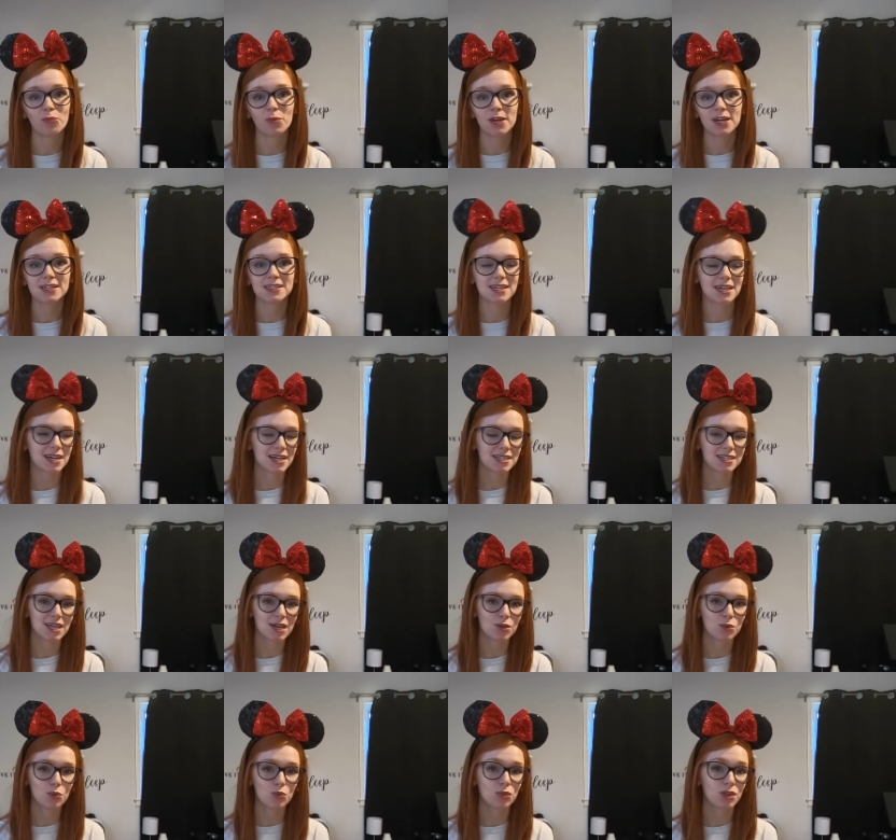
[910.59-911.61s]
because like I
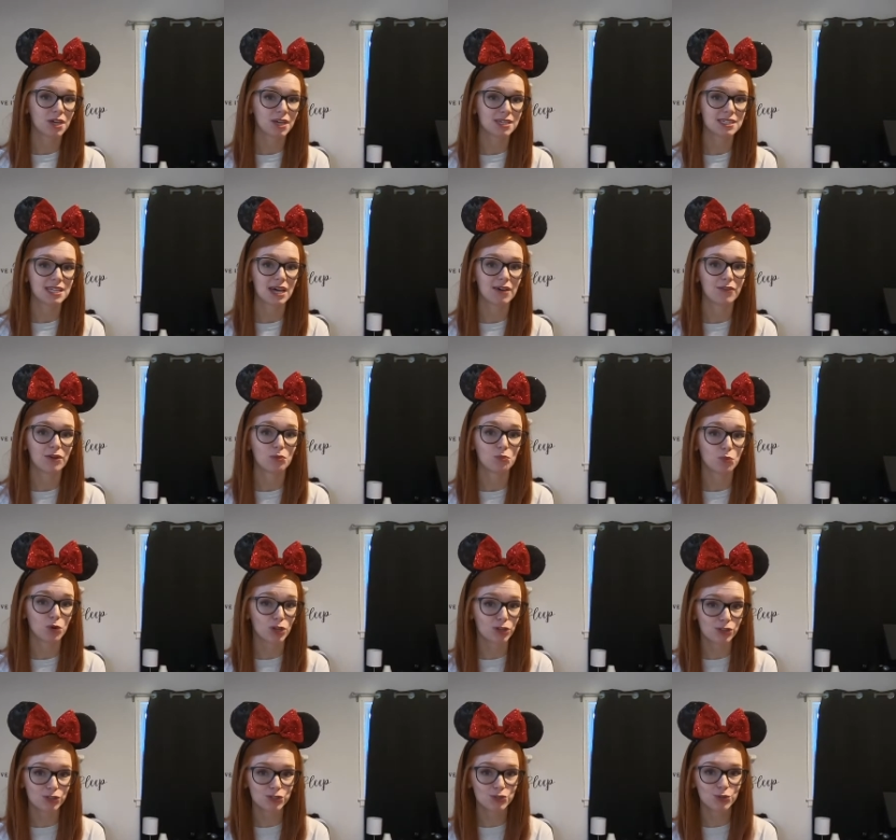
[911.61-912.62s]
said, the kids have
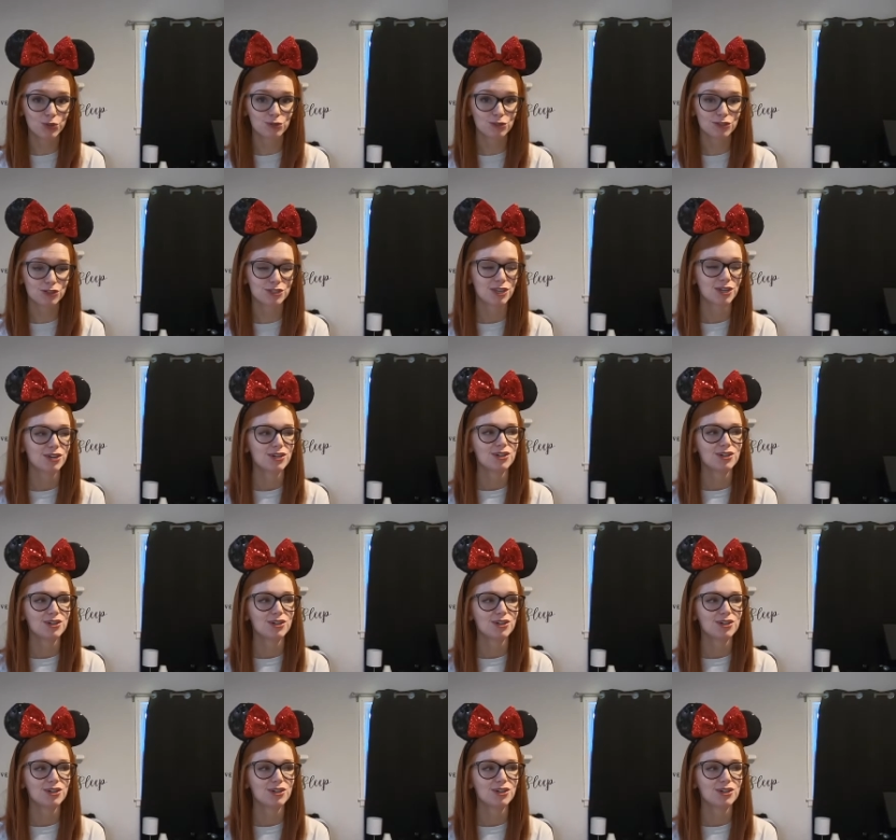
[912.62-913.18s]
umbrella strollers,